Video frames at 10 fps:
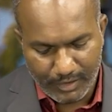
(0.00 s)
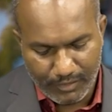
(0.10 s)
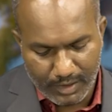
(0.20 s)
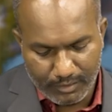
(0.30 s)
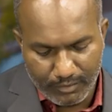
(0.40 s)

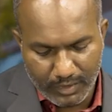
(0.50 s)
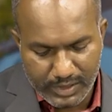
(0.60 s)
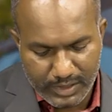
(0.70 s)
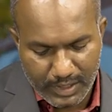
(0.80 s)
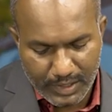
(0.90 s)
from one
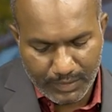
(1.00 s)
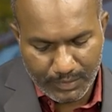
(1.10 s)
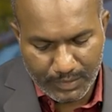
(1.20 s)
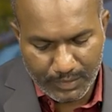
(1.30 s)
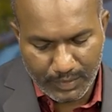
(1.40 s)

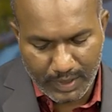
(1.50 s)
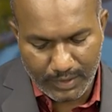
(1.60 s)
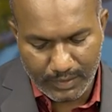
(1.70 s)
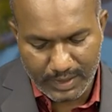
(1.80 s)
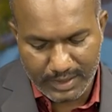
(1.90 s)
circuit to
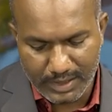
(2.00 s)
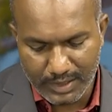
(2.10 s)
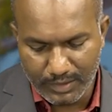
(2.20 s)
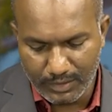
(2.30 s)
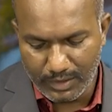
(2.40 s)
another
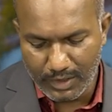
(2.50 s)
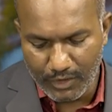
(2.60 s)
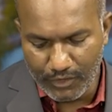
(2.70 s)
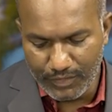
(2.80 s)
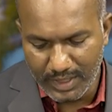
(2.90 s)
circuit
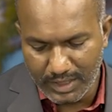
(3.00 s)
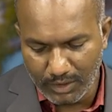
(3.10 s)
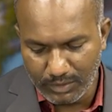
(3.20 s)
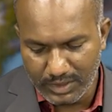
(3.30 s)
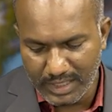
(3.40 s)

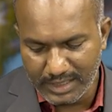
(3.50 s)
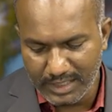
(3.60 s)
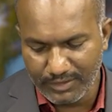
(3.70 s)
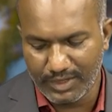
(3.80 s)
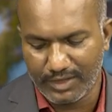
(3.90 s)
without change
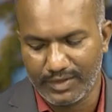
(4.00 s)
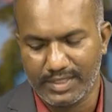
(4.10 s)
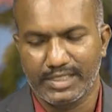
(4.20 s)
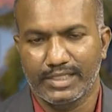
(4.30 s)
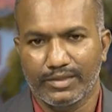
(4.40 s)
in
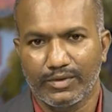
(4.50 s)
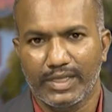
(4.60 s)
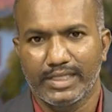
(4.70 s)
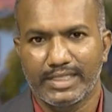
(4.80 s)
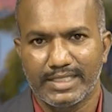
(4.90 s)
frequency.
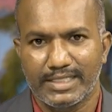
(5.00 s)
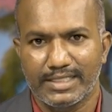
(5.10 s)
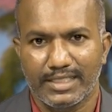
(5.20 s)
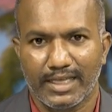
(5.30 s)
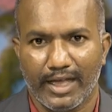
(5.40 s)
Okay, this
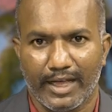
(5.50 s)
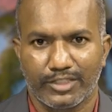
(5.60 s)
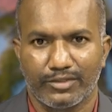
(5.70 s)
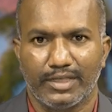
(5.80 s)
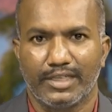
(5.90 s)
is the
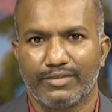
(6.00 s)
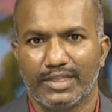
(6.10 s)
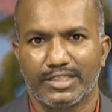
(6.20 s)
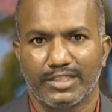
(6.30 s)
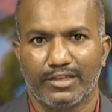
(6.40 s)
actual
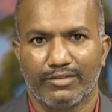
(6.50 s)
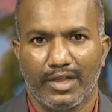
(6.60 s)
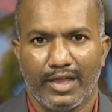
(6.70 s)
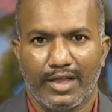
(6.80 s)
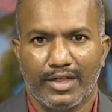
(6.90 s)
definition of
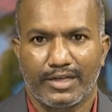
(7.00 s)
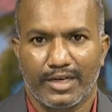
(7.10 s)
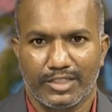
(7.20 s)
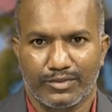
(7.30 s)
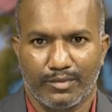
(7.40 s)

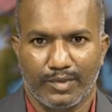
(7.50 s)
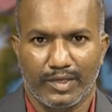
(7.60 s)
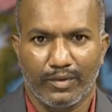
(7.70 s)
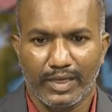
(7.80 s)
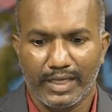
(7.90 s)
transformer.
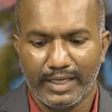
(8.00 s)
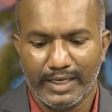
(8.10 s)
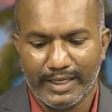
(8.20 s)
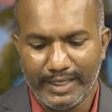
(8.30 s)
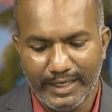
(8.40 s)
Okay,
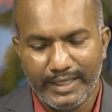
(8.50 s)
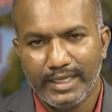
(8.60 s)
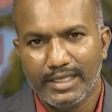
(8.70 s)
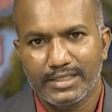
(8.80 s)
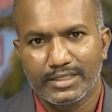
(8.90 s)
it
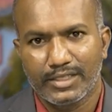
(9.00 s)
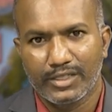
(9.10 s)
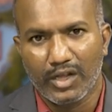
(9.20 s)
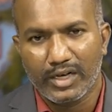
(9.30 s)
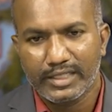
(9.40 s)
is
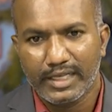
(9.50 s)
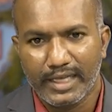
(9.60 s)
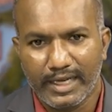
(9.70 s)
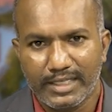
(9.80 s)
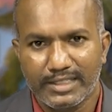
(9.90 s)
not the
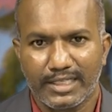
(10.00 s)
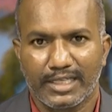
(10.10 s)
energy